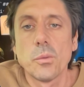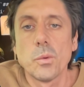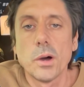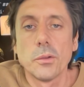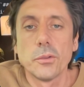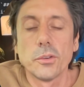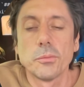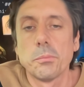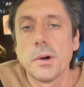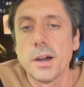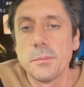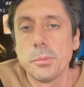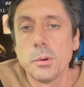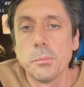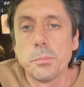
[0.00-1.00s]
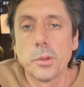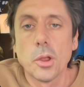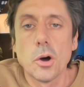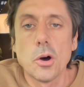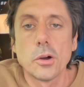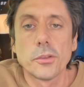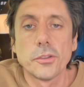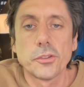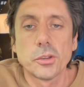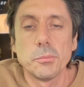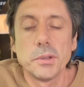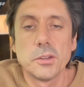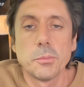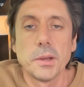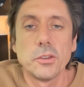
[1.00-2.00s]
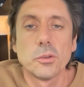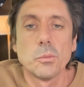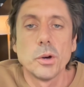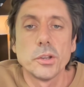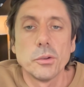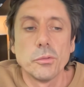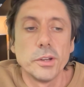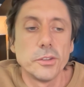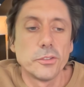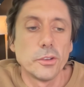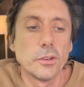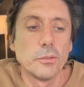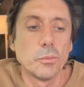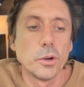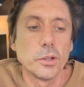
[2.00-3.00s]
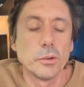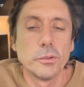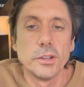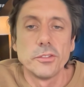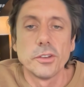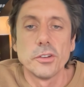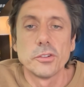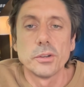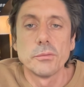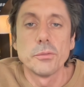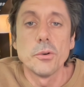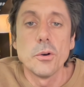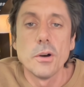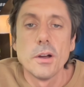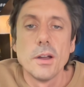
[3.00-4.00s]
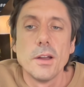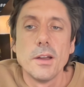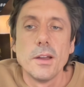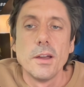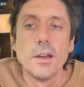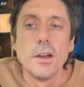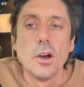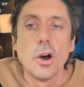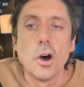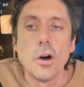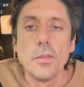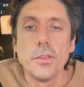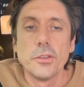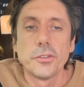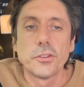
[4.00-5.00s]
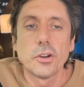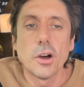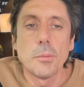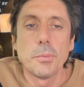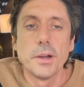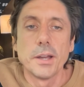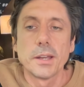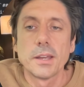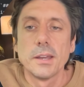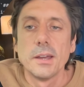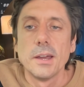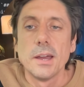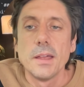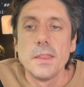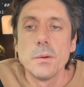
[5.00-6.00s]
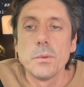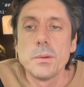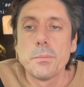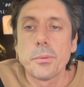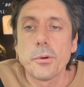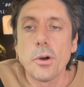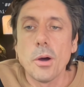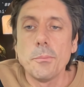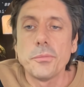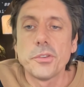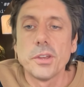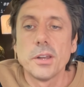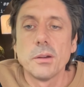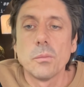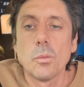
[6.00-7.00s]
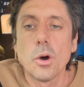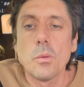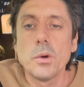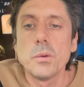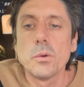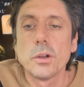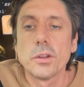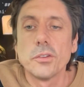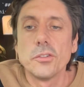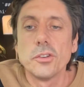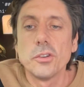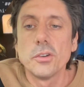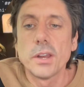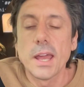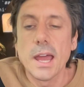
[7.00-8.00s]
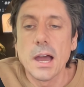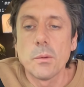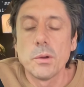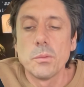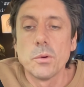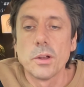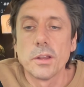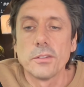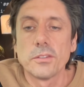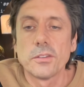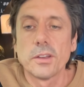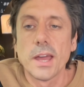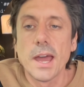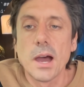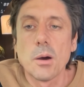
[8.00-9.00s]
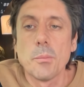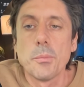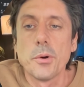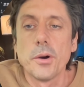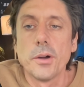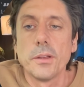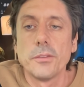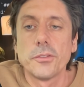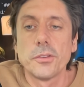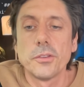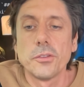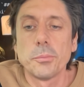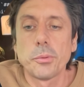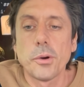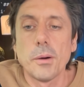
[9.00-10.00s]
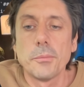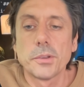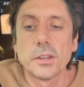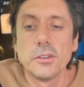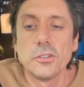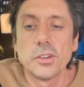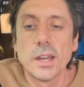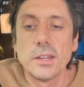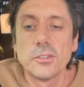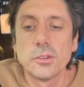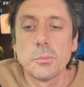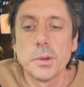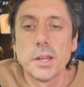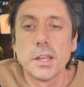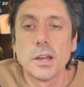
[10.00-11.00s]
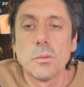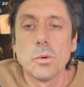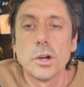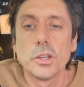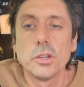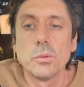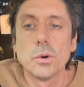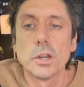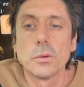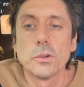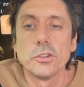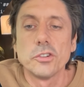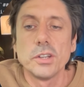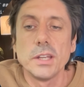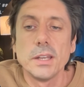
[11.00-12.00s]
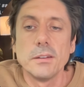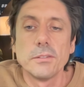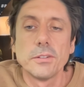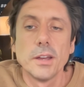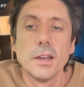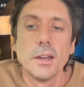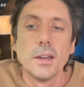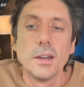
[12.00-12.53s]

wellness. I put blog. This could be depends on what you're researching for on this topic. And then we prompt it on what we want to do and how we want it to output. So this prompt can change depending on what you want to achieve.